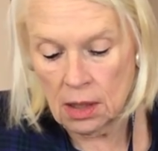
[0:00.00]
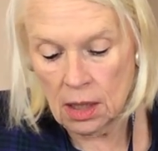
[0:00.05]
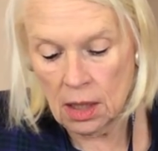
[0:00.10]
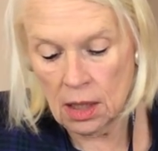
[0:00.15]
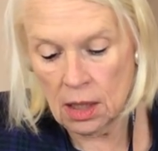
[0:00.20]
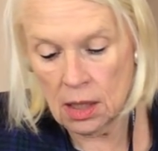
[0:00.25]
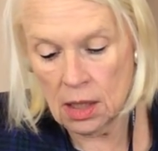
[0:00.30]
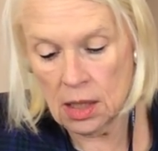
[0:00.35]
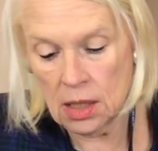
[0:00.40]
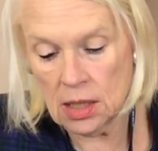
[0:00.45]

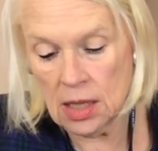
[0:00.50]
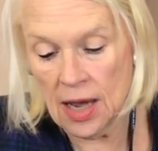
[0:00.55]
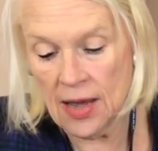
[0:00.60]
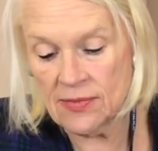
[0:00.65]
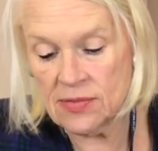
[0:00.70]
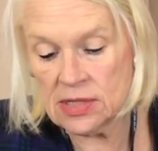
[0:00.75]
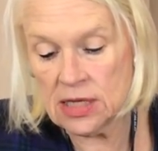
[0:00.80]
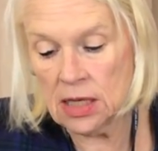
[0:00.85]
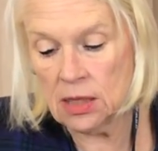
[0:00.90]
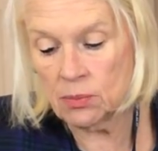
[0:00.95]
And
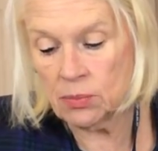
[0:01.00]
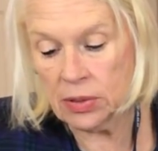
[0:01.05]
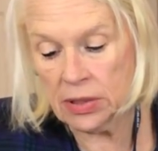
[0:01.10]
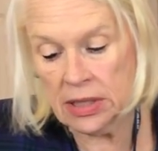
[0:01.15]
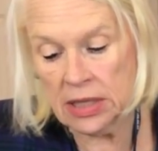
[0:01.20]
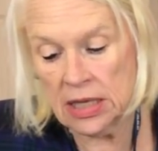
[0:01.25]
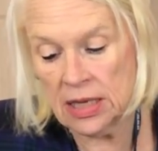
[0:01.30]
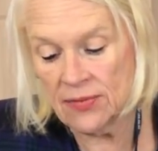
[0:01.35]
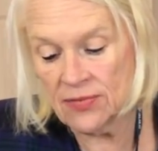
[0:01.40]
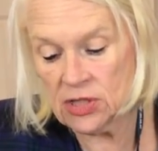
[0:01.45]
I've seen
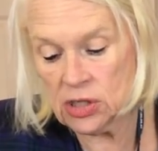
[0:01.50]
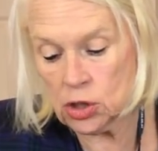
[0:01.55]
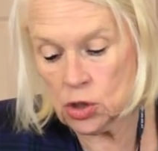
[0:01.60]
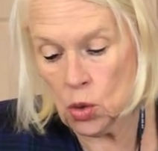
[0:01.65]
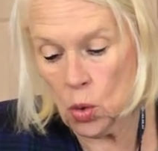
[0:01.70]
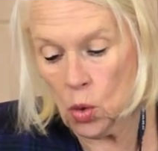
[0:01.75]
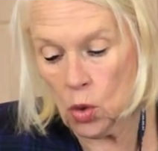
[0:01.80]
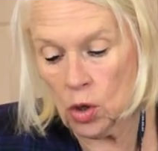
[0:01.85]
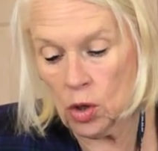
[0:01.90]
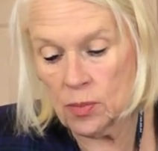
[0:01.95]
plenty of
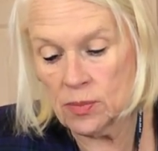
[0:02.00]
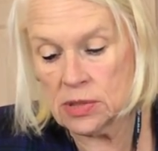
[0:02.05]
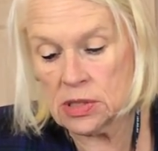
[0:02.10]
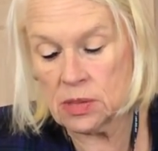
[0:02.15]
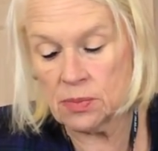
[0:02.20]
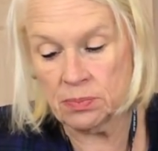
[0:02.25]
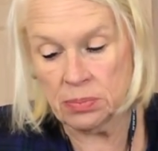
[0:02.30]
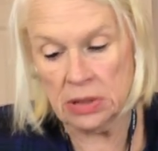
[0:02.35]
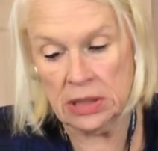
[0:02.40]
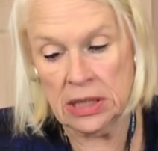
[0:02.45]
storms,
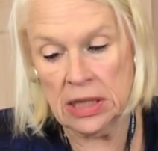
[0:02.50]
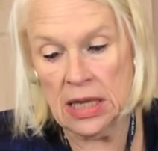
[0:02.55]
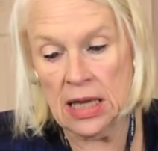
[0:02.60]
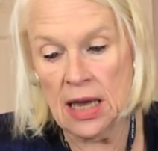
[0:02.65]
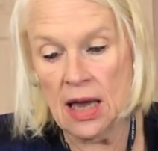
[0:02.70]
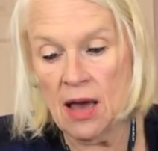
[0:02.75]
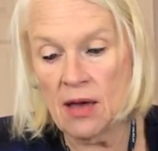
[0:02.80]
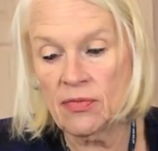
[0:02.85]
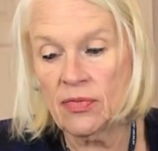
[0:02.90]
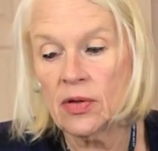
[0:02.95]
plenty
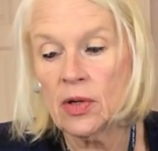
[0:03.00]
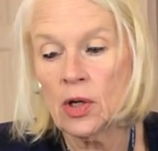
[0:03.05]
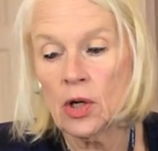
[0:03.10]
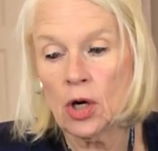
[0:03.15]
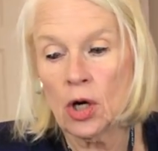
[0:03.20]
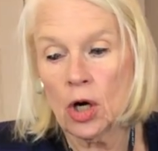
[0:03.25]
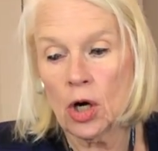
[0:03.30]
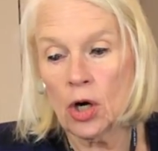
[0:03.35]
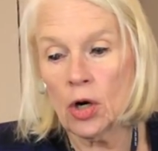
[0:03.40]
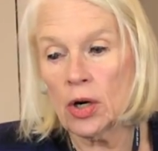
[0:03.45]
of
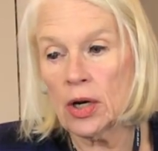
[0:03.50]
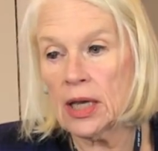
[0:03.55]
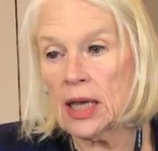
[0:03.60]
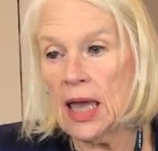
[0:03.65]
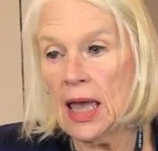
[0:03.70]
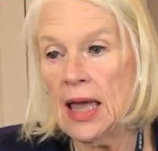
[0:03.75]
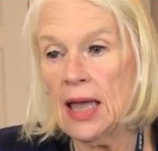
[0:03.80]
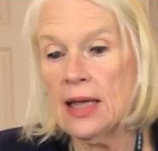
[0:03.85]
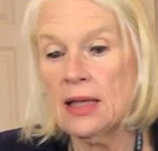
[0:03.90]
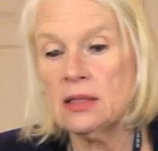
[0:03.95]

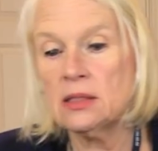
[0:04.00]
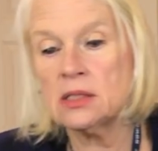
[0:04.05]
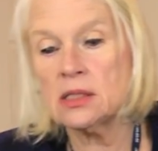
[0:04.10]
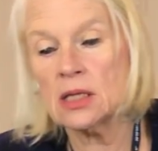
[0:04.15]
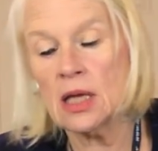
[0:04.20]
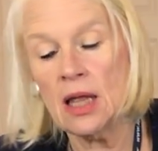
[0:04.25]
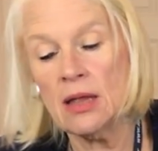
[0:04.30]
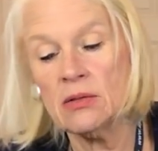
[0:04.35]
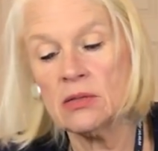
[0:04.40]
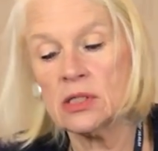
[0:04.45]
hurricanes,
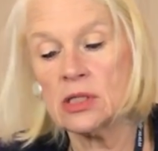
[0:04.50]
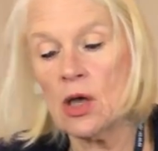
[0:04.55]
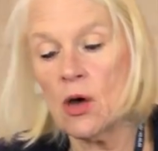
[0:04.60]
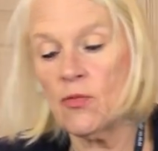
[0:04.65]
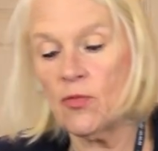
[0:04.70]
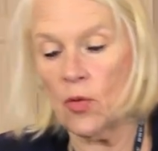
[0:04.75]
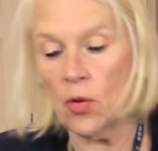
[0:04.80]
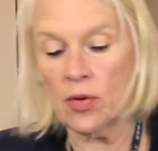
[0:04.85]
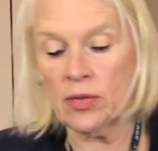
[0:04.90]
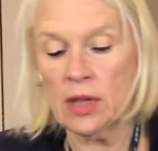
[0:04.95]
and so
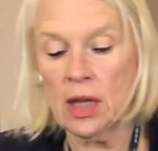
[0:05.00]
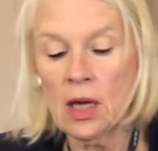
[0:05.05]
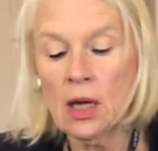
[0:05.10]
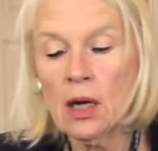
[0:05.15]
forth.